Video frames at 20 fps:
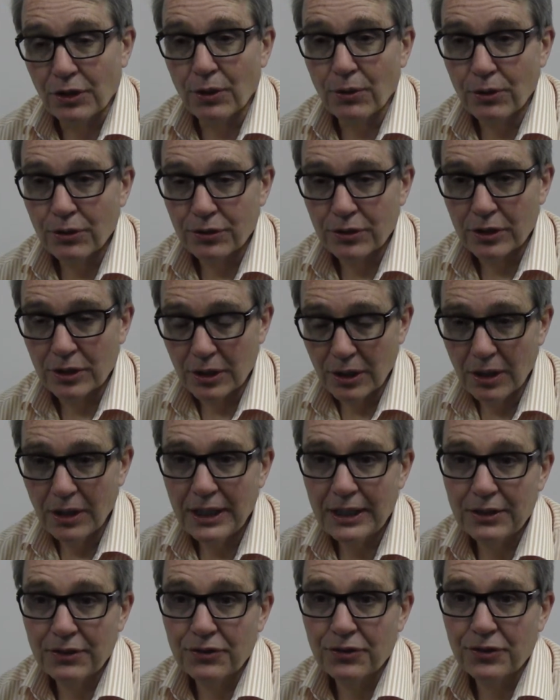So as an
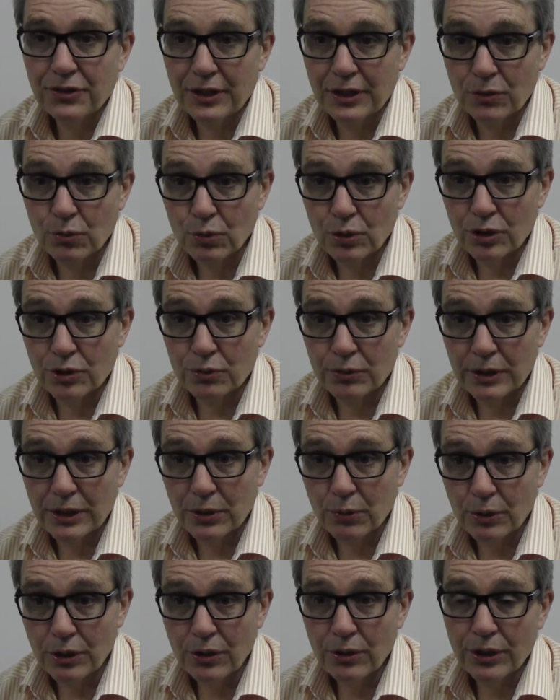alliance, it worked
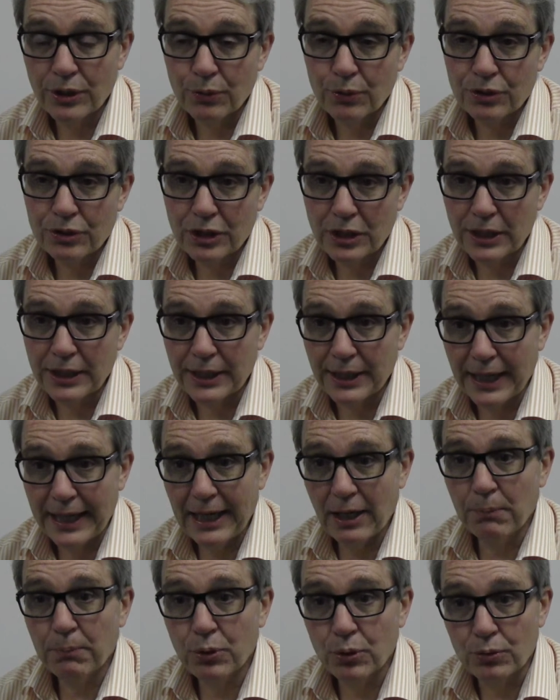really well. There was clear
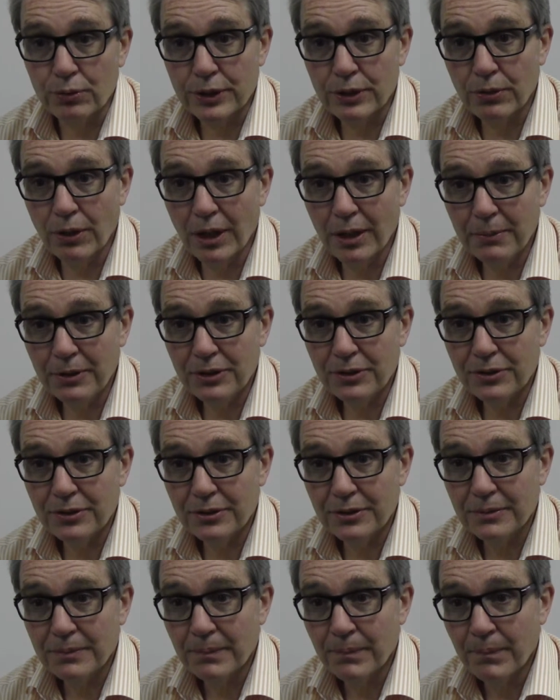output
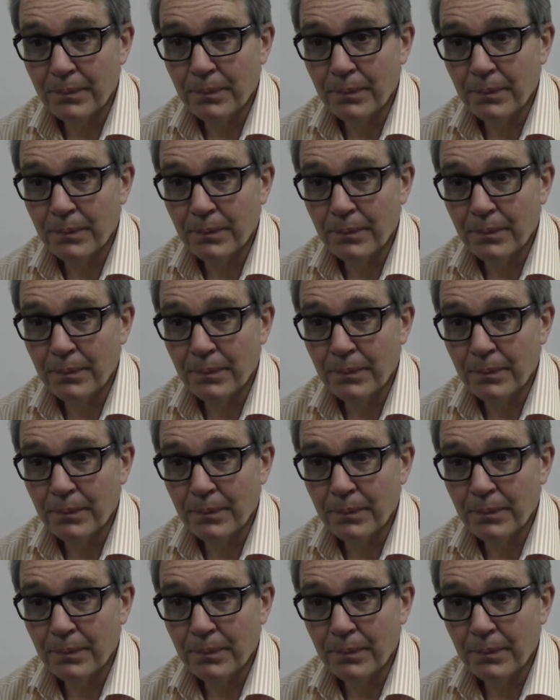requirements,